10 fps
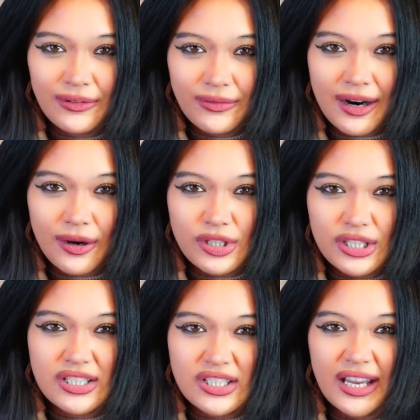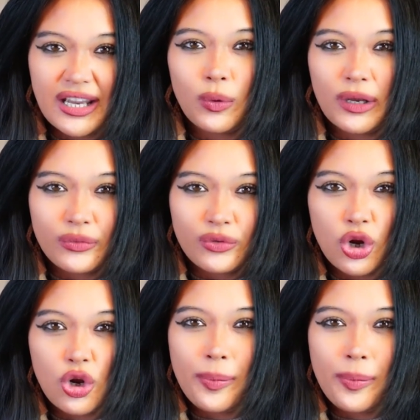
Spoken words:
around and saying we have no